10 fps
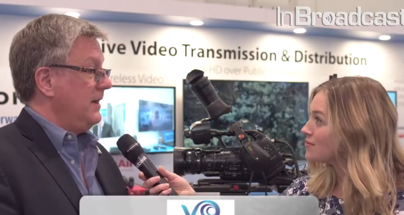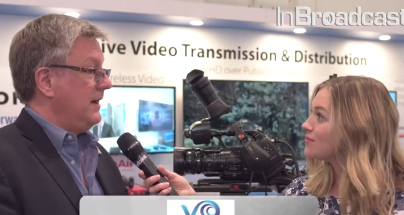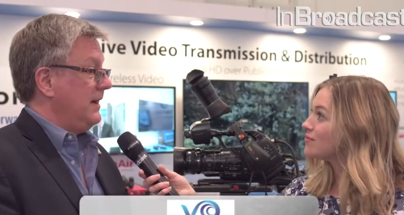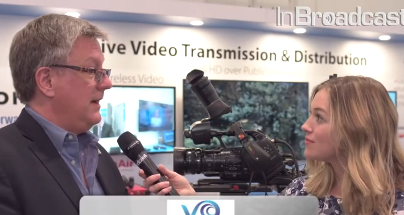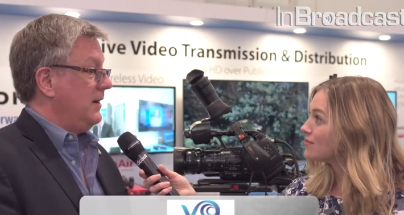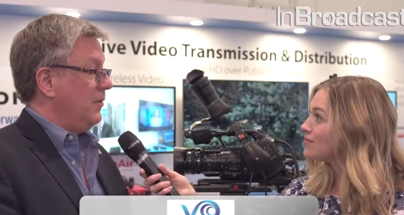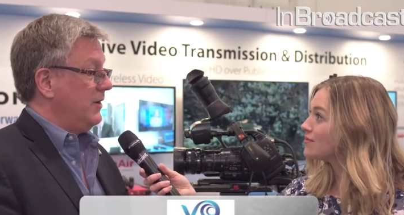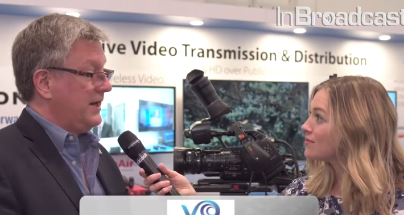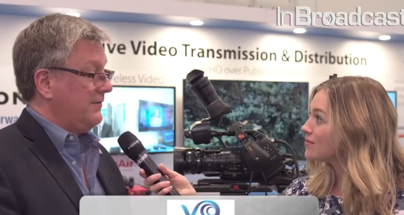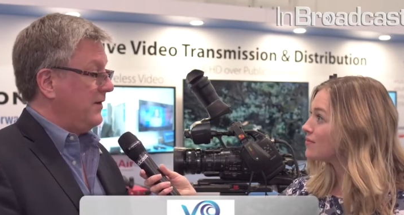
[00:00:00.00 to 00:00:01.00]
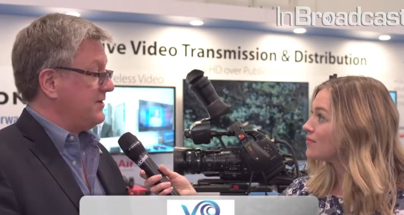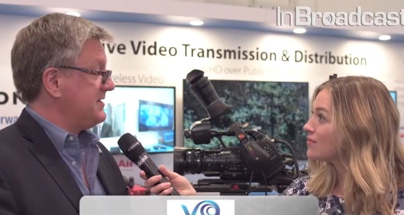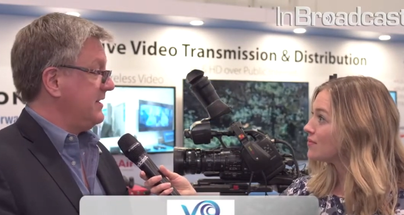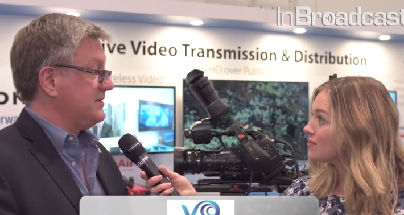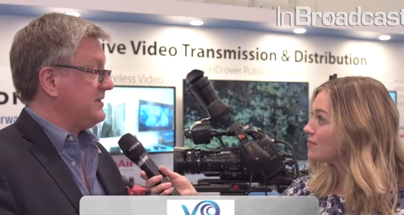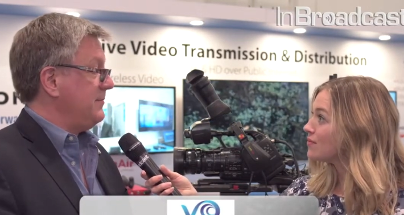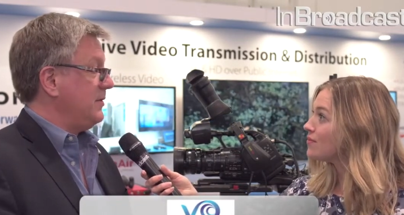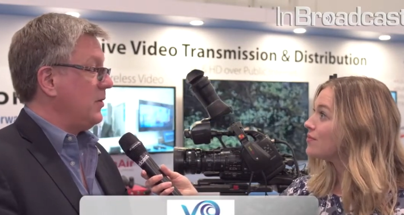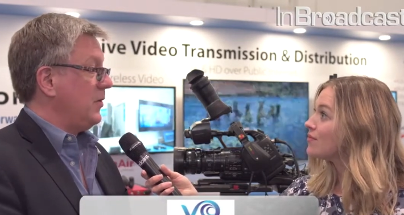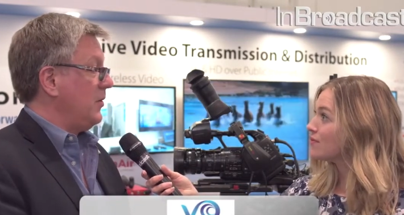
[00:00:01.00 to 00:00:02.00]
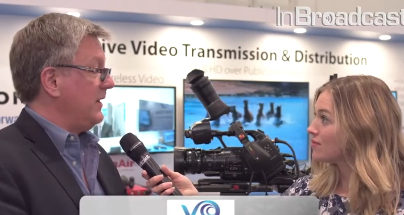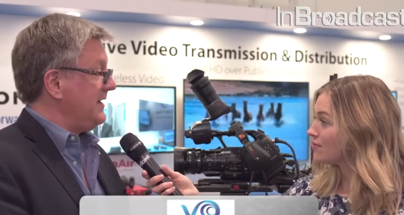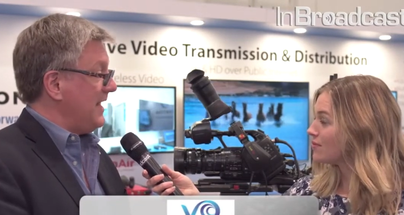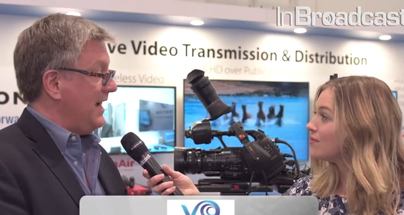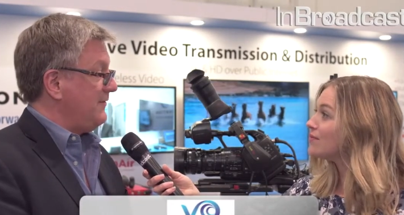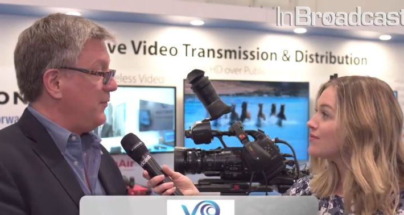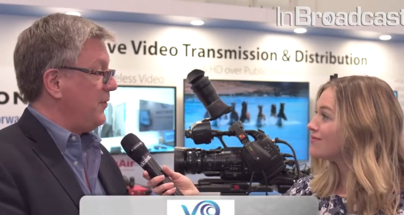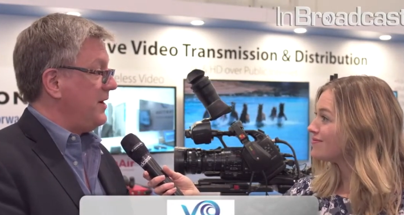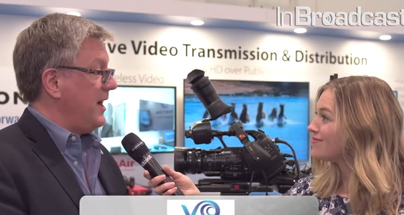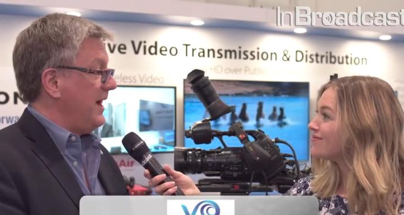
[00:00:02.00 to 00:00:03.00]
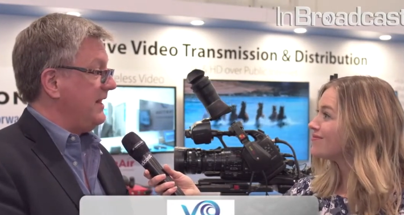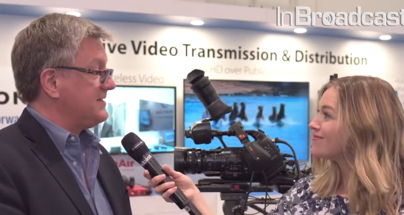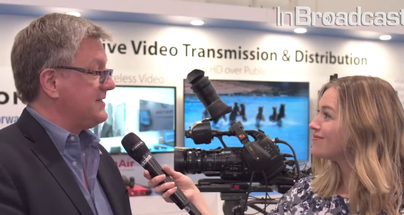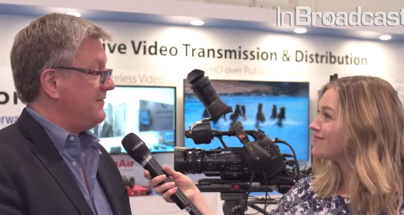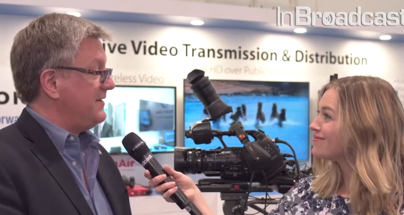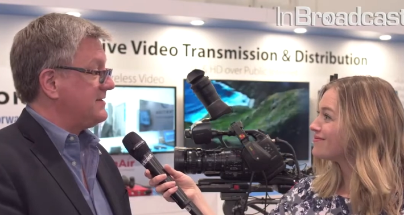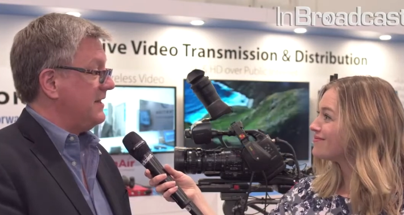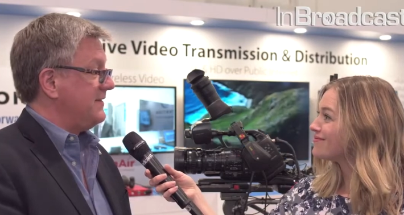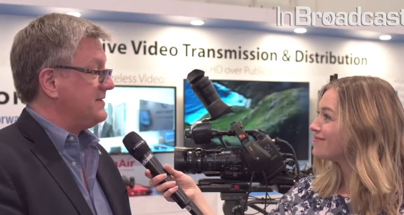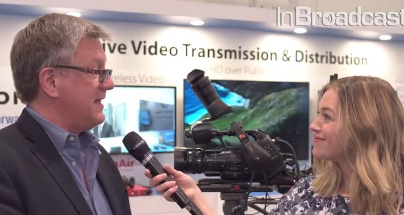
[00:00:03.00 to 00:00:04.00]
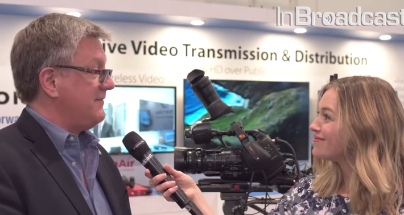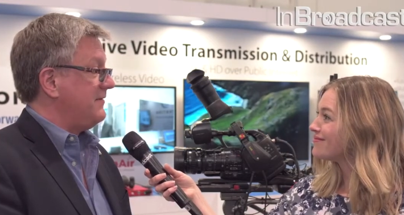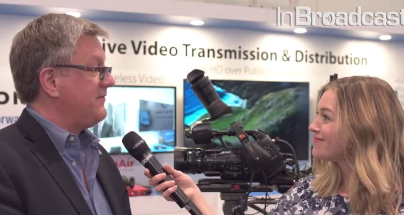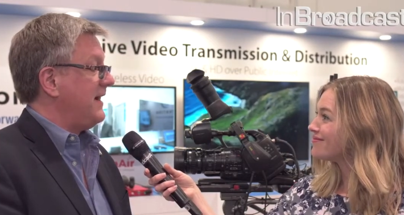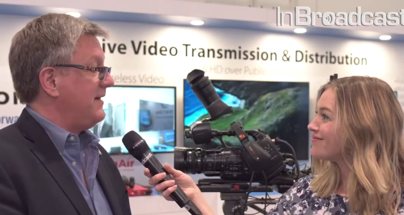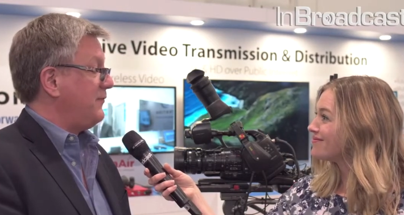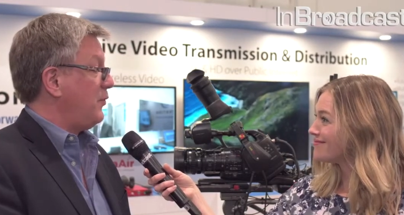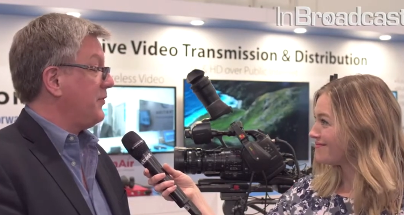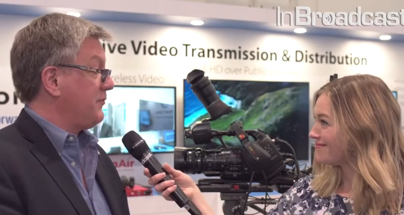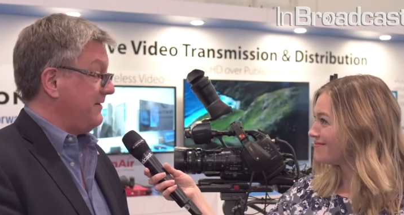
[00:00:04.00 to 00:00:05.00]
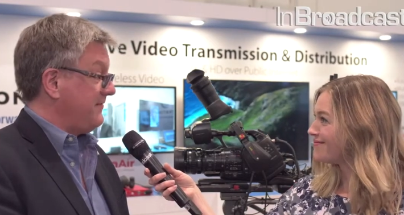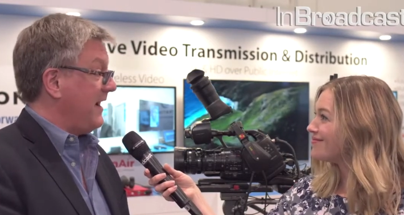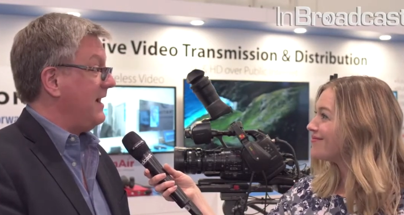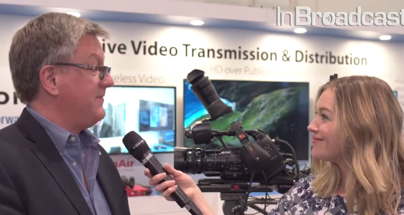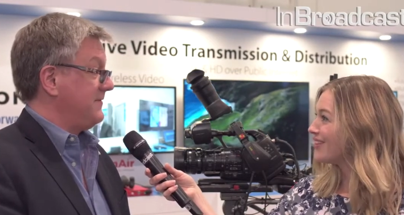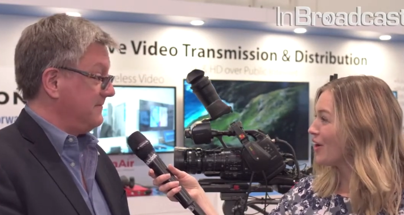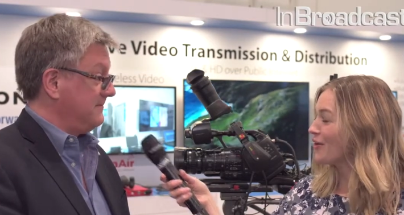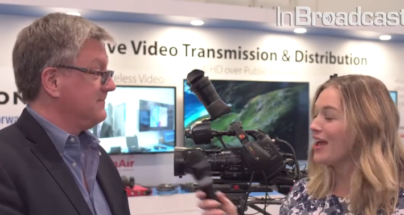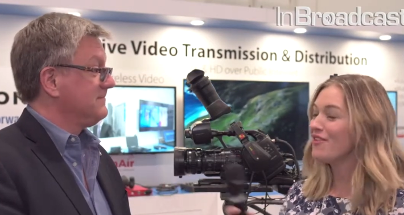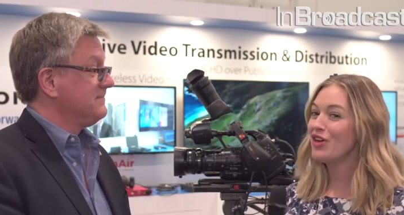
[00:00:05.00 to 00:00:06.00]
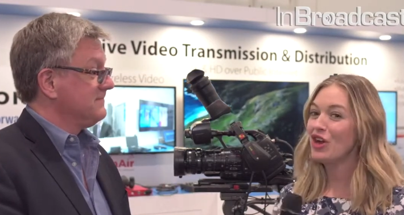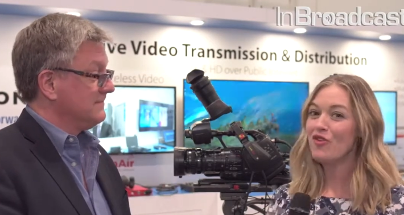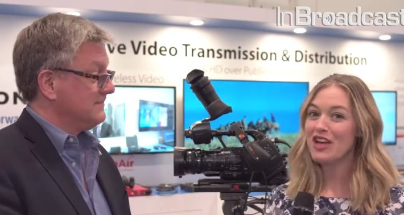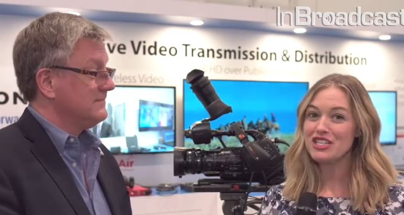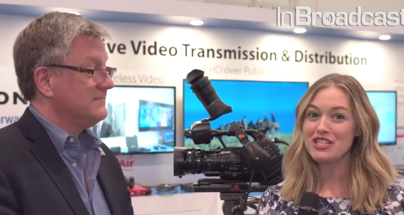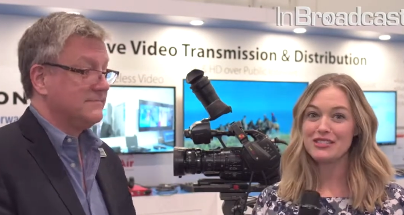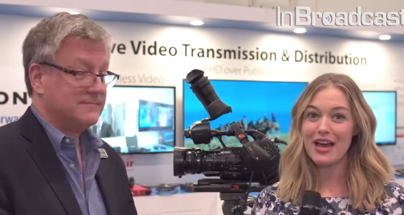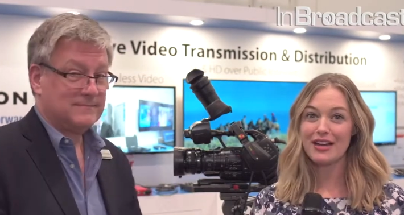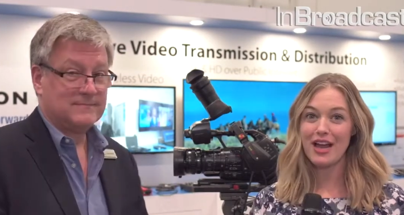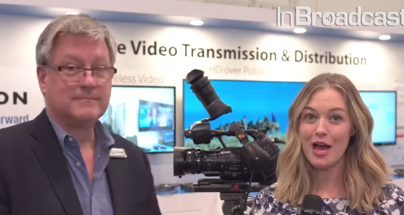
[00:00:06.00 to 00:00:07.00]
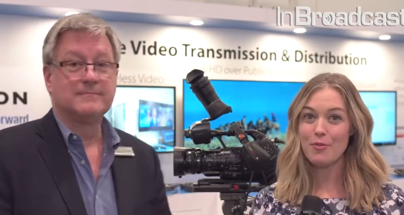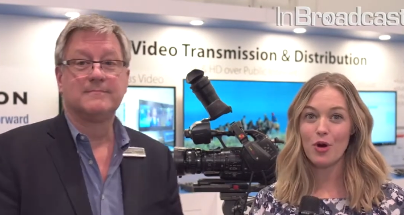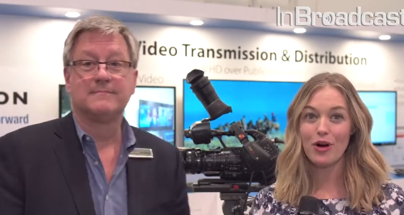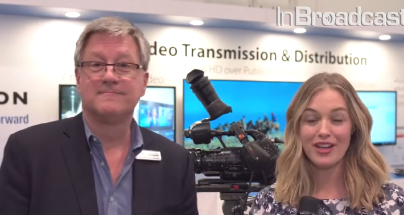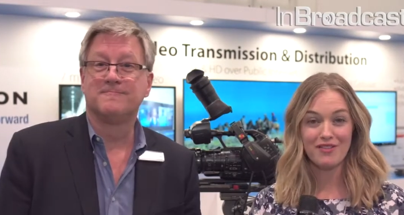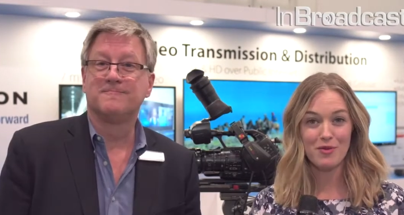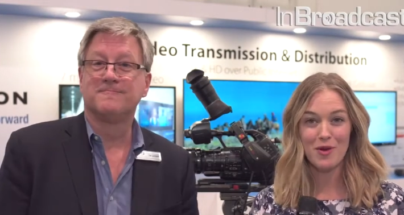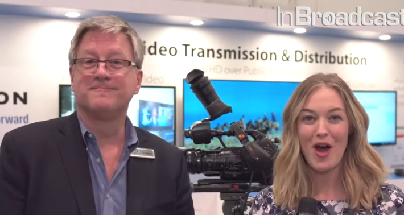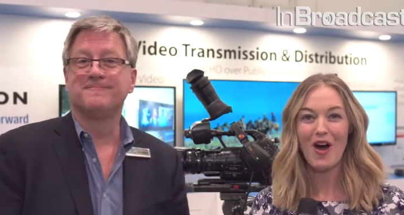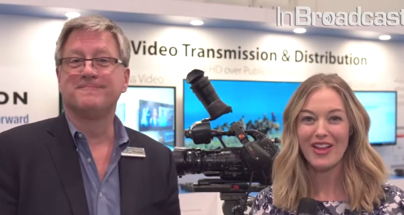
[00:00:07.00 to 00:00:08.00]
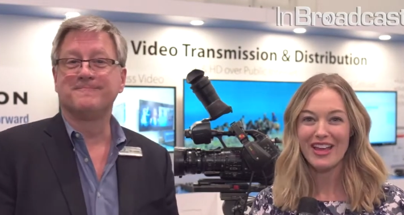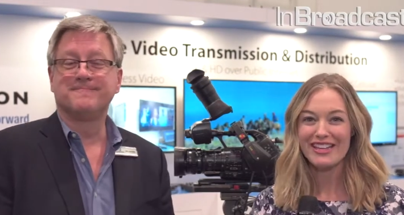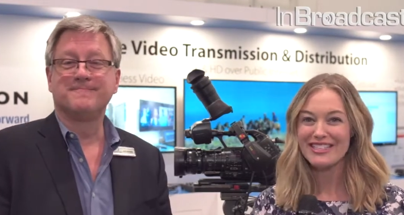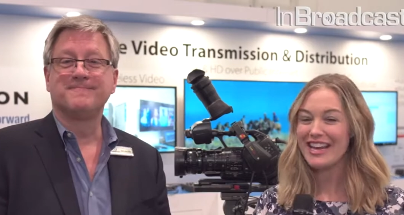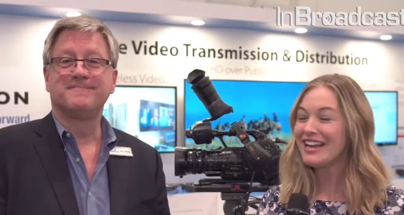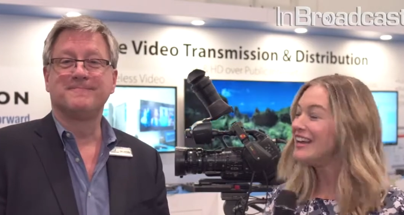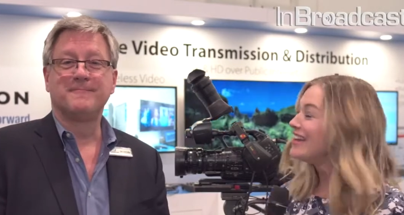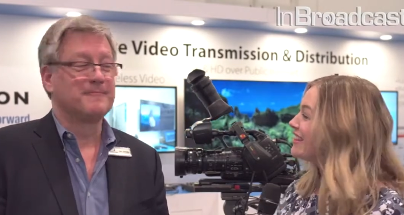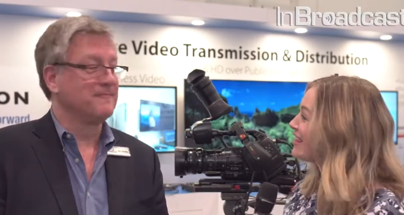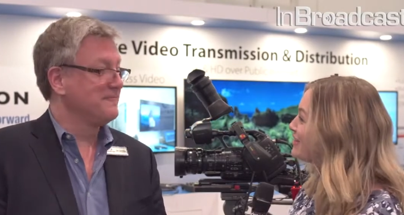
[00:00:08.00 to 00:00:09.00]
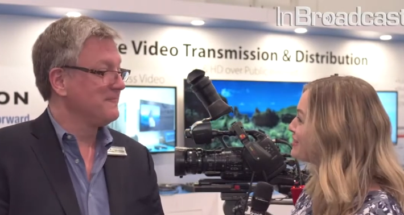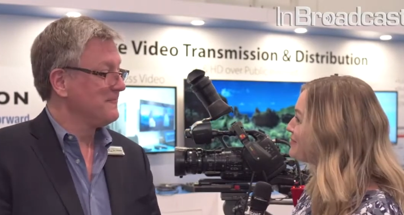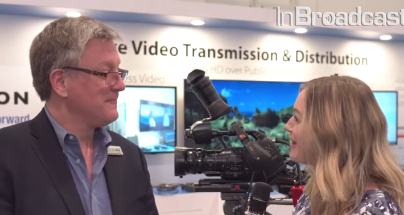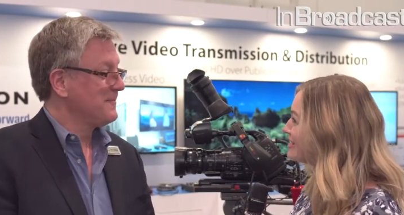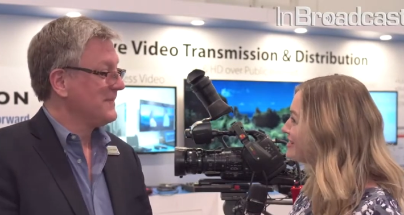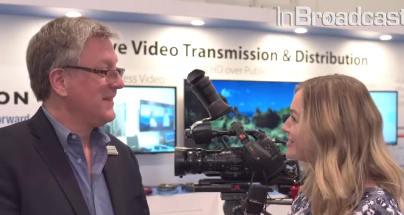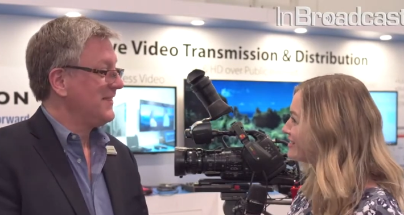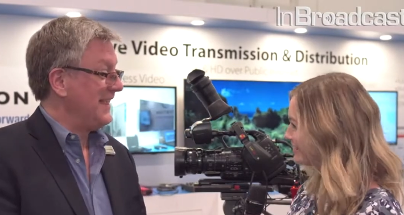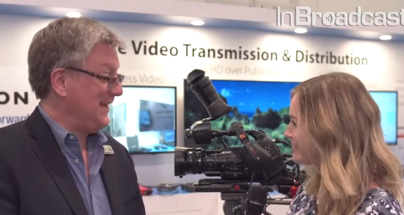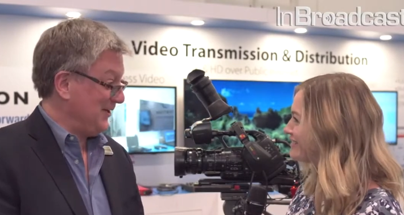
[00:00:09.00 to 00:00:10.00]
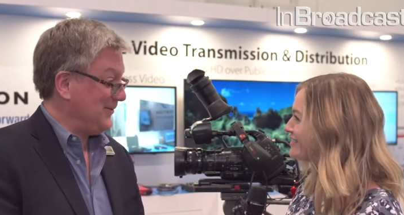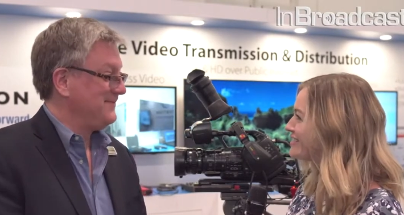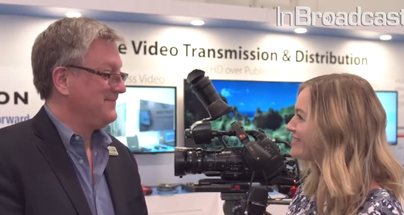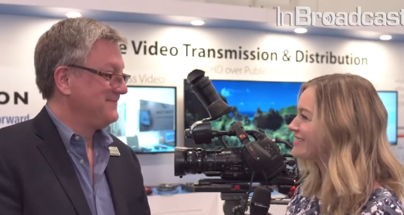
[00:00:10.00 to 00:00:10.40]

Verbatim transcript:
Speaker 1: uh, or give our sales team a call at 949-777-5435
Speaker 2: vidovation.com or give them a call, like he said. Thank you so much. Thank you.